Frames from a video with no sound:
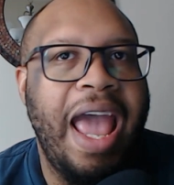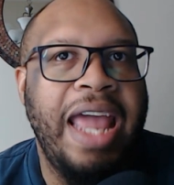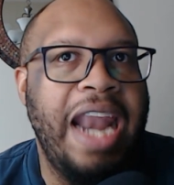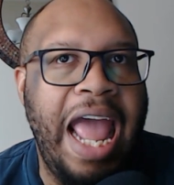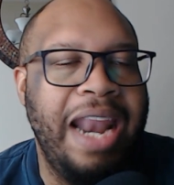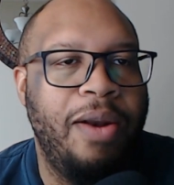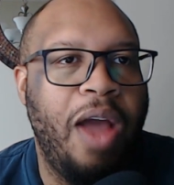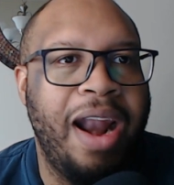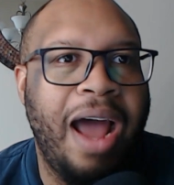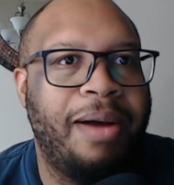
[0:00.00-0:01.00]
And and
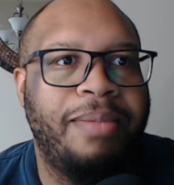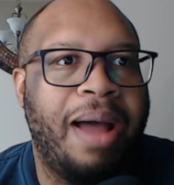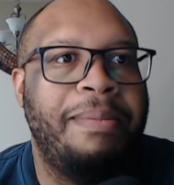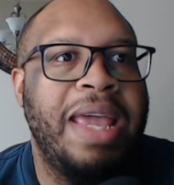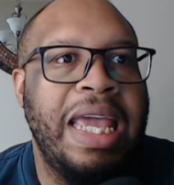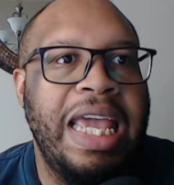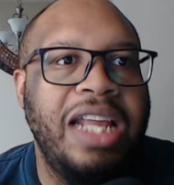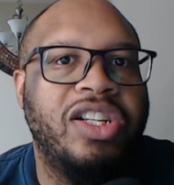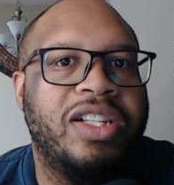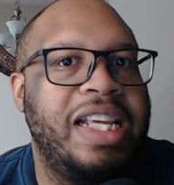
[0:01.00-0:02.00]
and I'm, I mean,
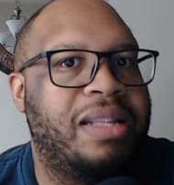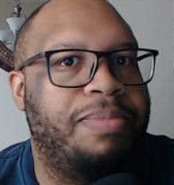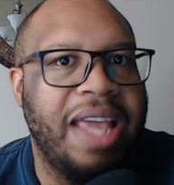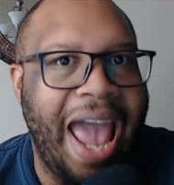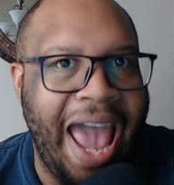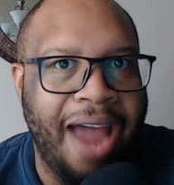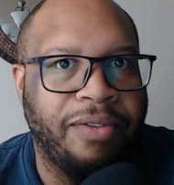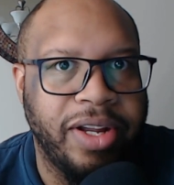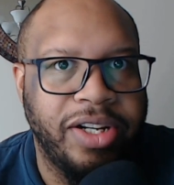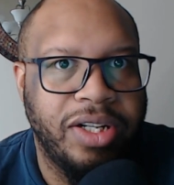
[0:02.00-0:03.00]
he just needs to be
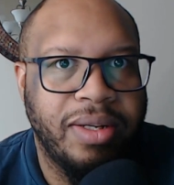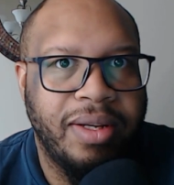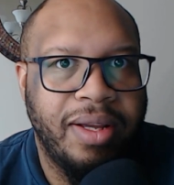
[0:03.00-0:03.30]
average.